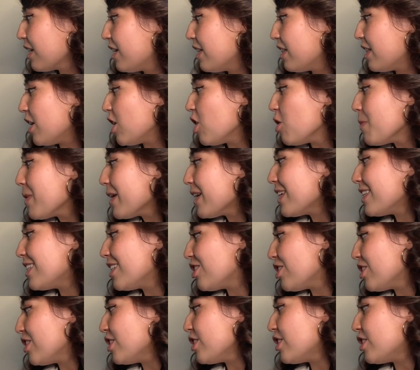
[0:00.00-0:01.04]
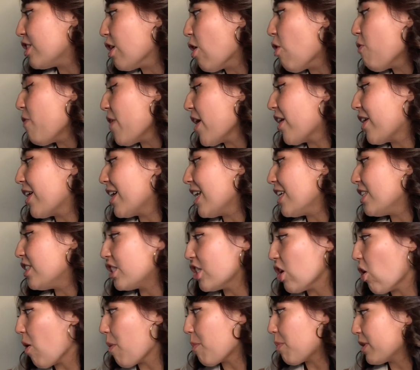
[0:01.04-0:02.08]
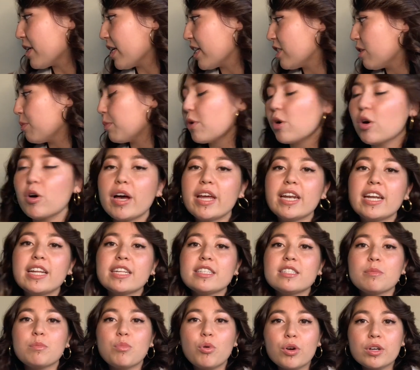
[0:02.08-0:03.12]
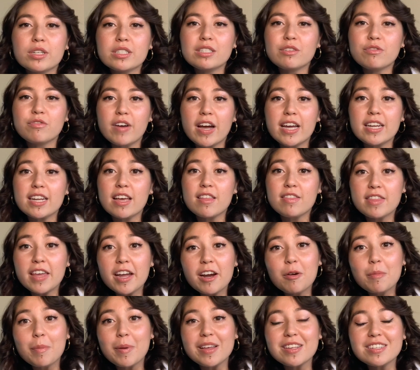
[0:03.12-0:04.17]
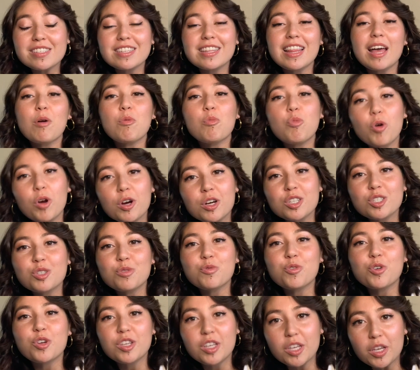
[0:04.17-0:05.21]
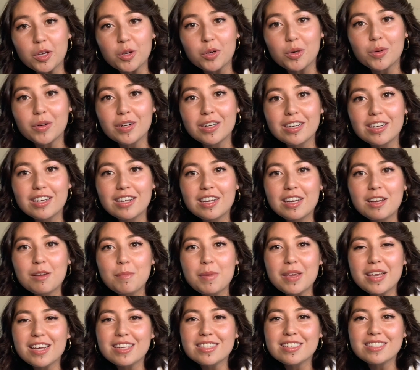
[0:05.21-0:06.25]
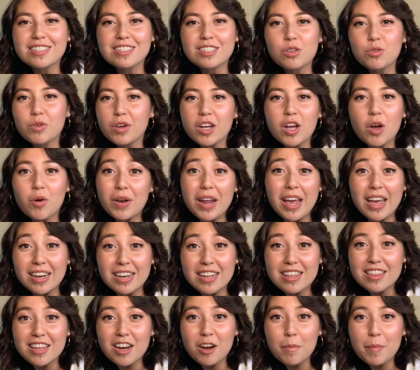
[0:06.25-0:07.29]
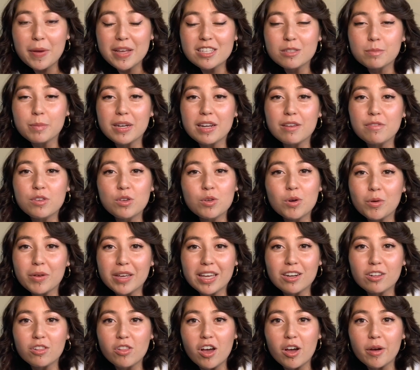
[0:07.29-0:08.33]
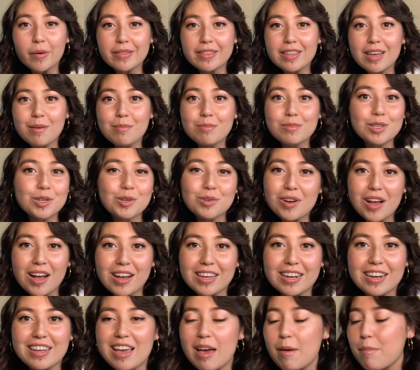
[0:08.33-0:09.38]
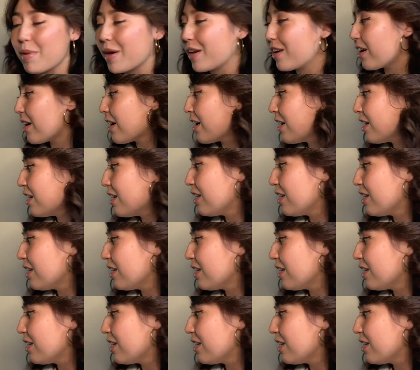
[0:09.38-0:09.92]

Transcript: The human condition is so varied and so unpredictable, and it's important to find a therapist that works for you. Because you could go to any therapist, but if you don't get along with them, you're not going to get better.